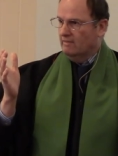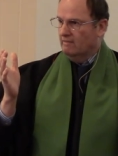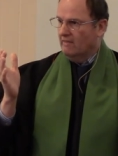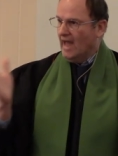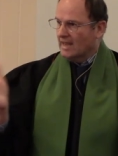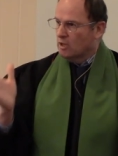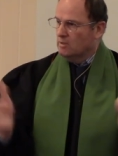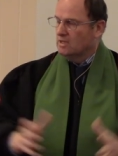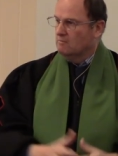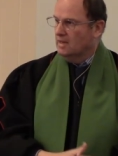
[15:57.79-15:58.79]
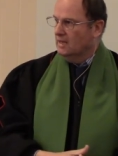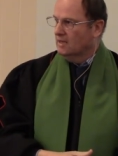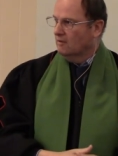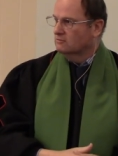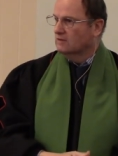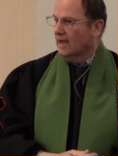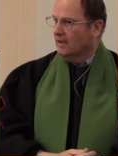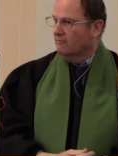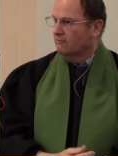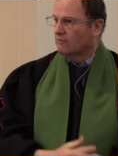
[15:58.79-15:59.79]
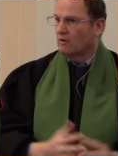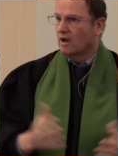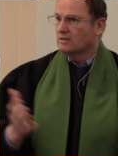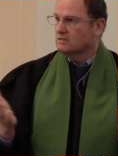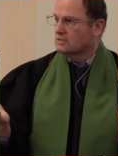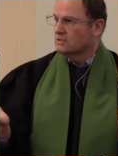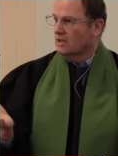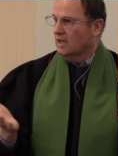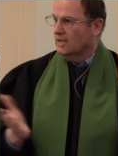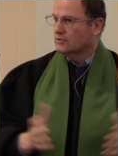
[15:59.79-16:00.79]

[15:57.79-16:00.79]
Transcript: that can be the meaning of life for us as